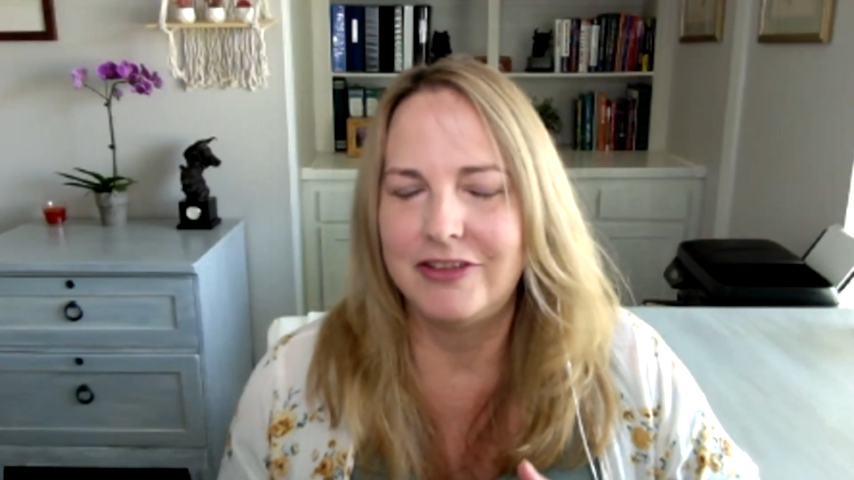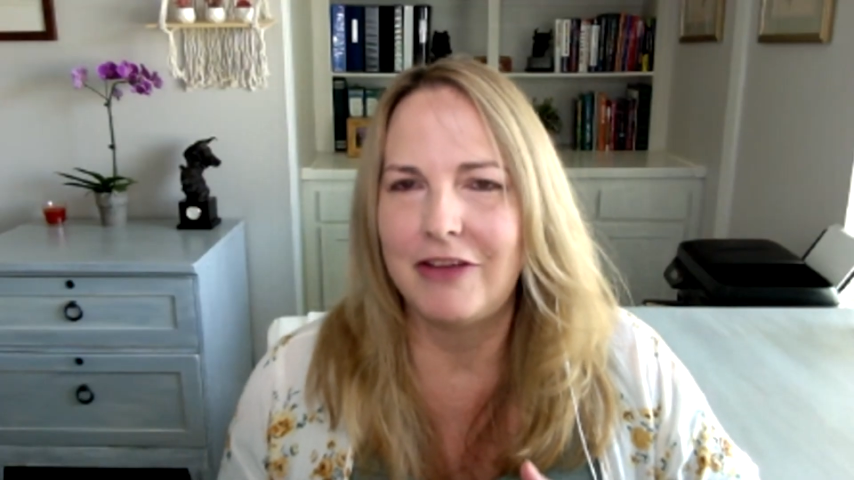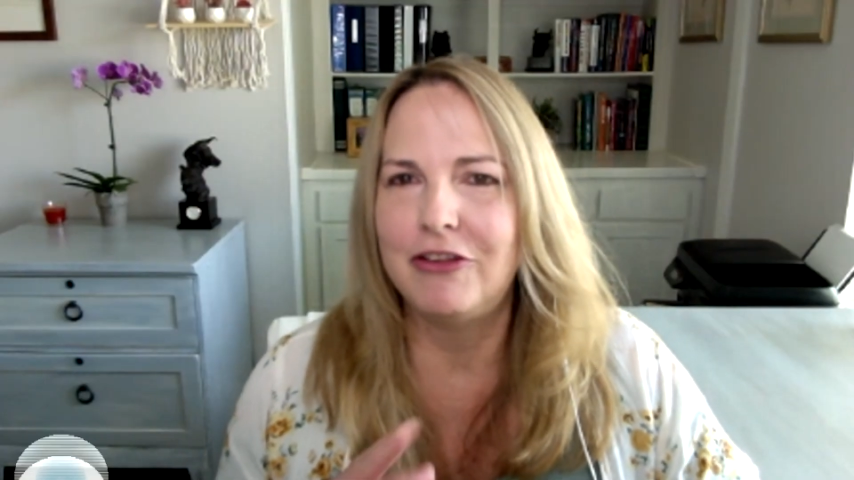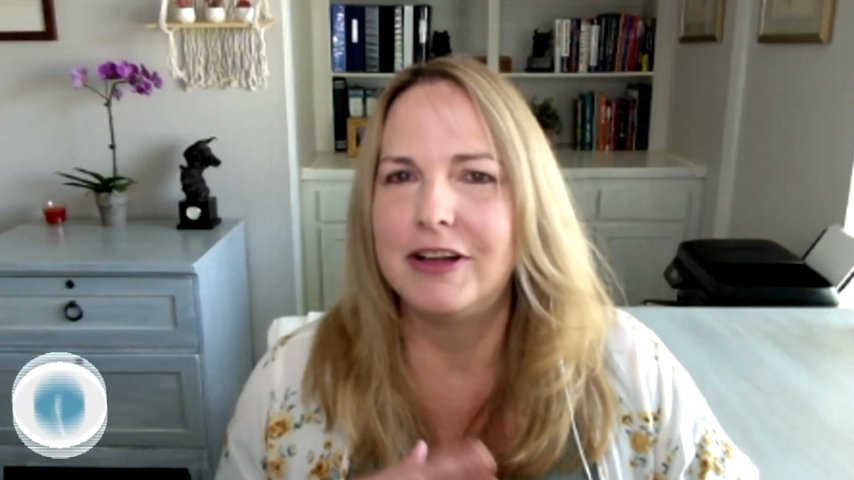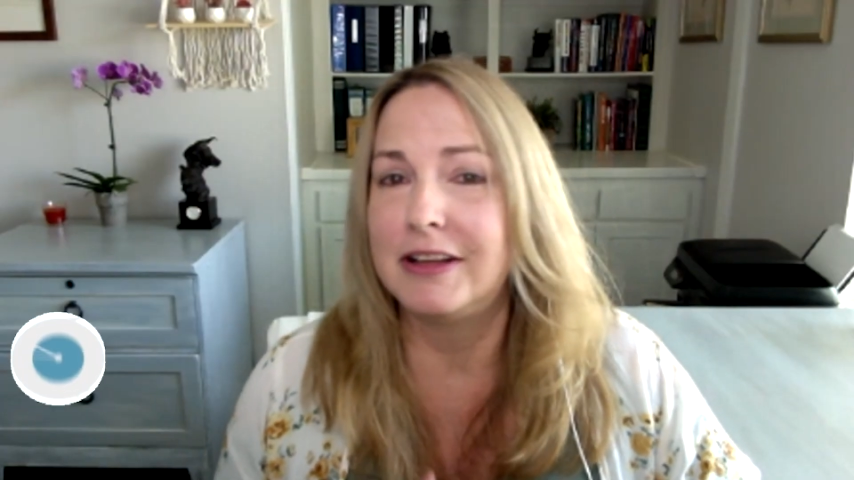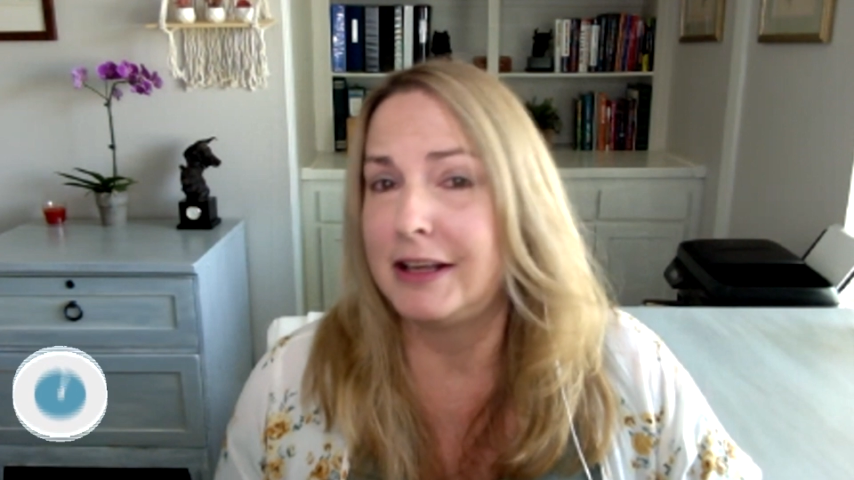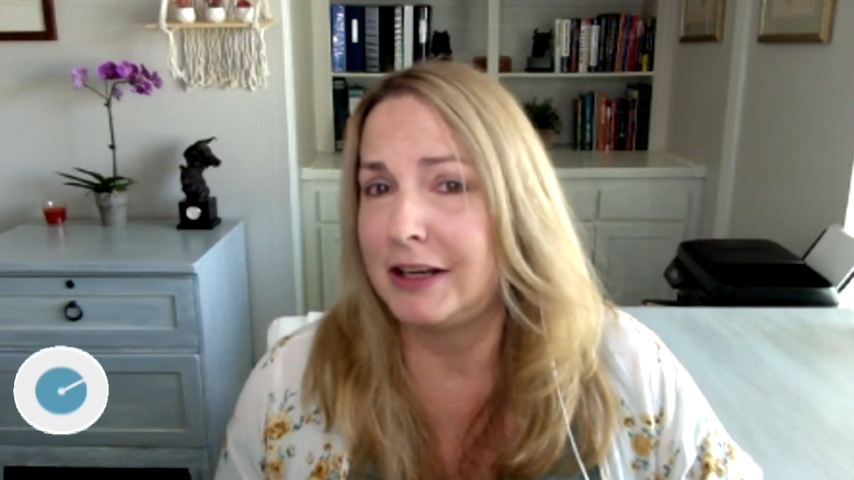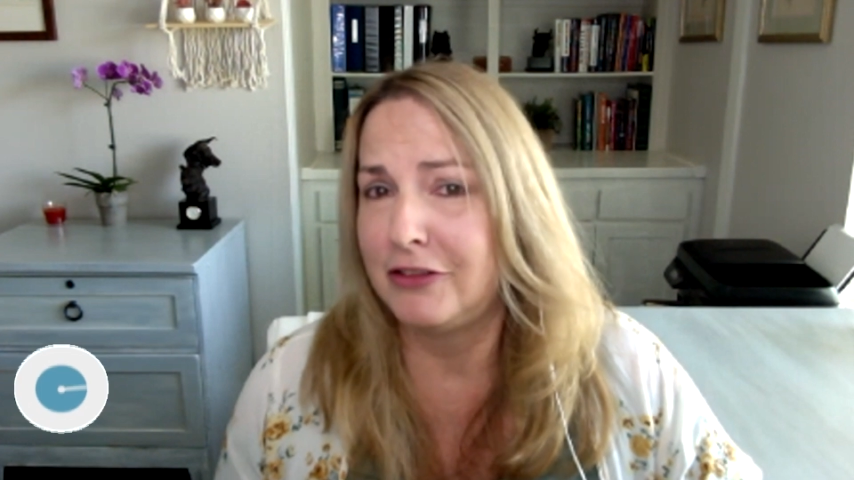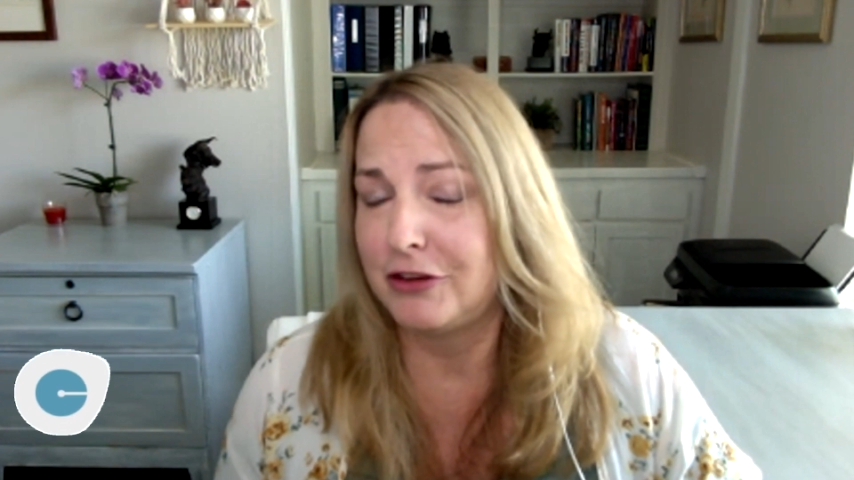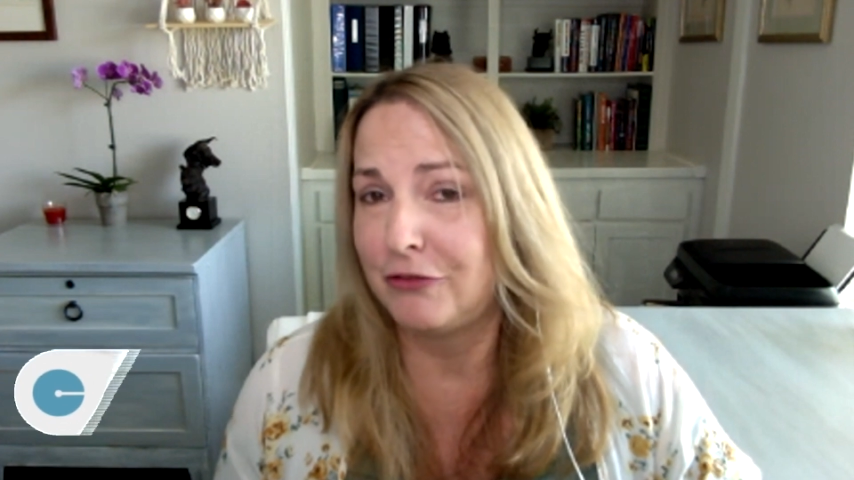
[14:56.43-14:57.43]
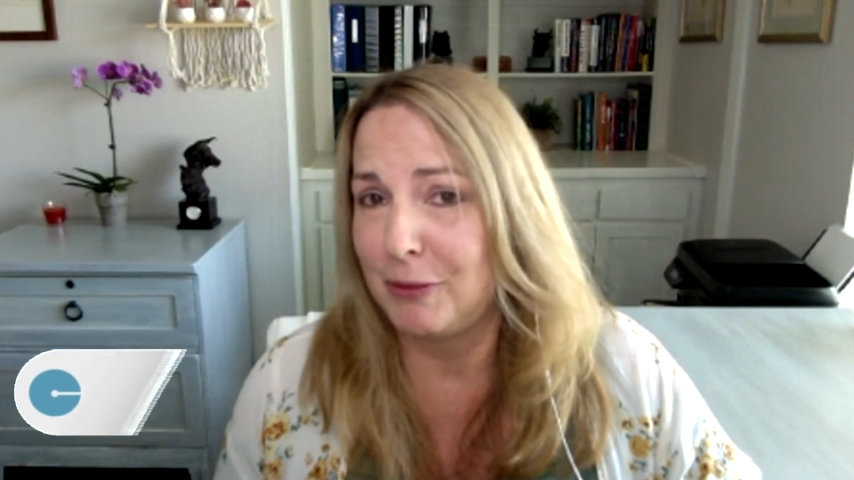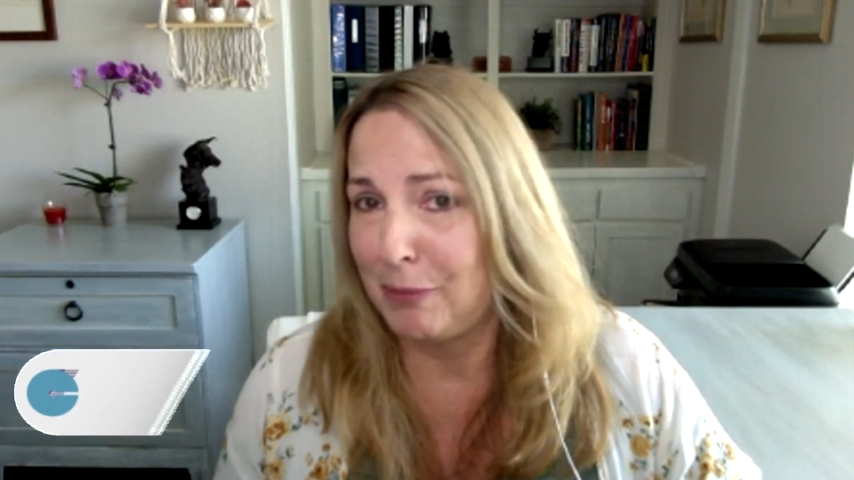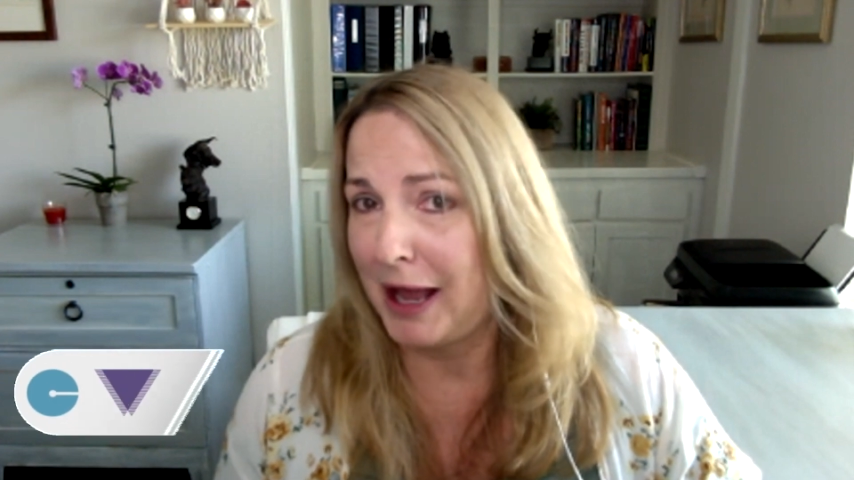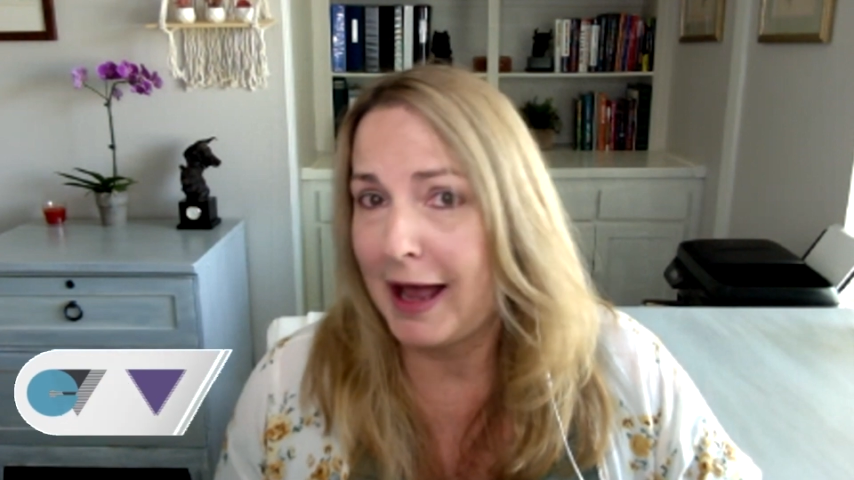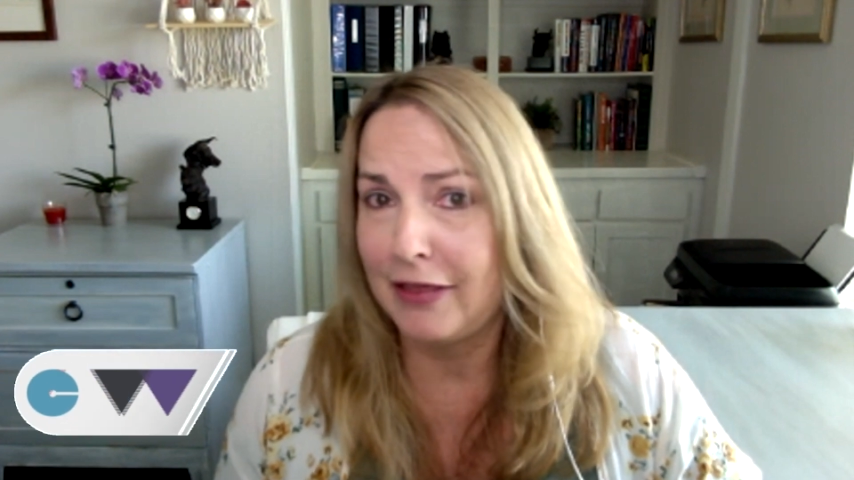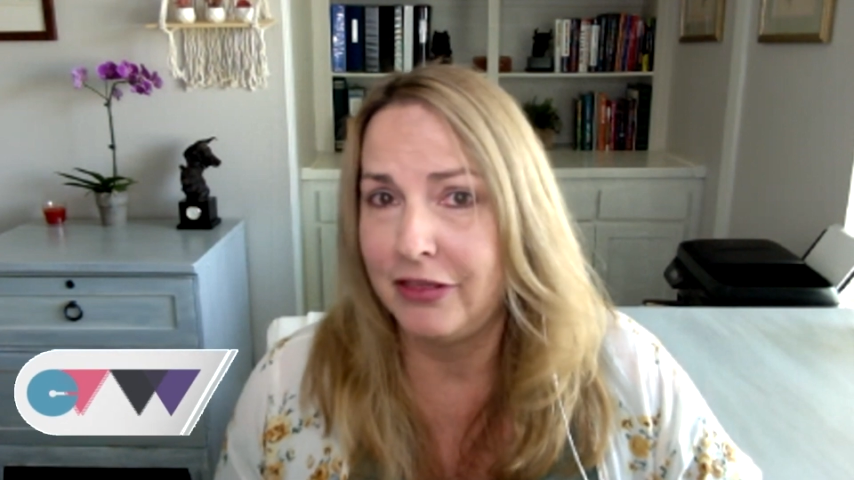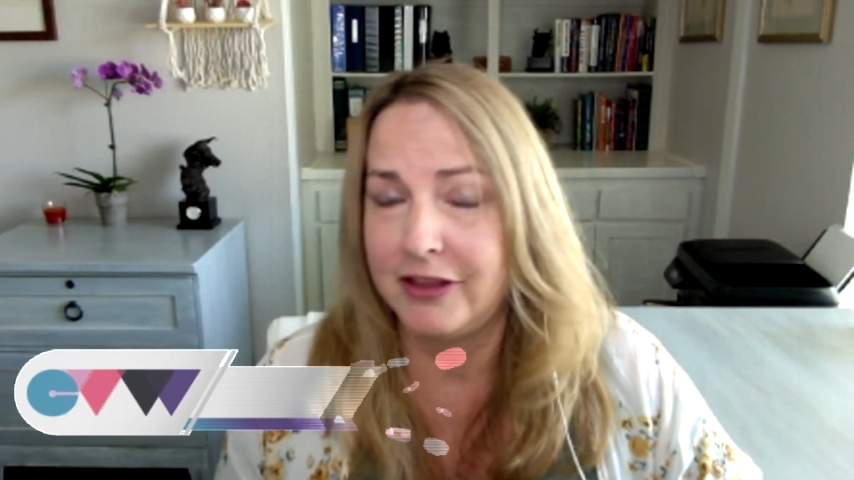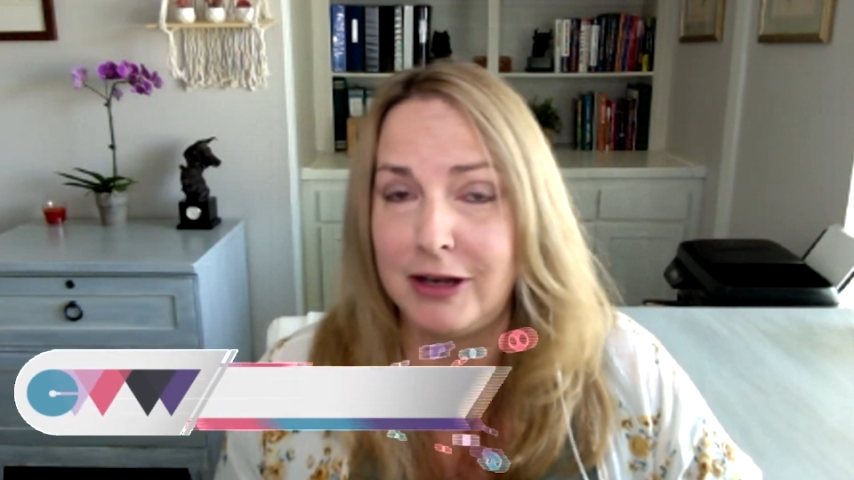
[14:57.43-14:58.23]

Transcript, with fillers: definitely in a different path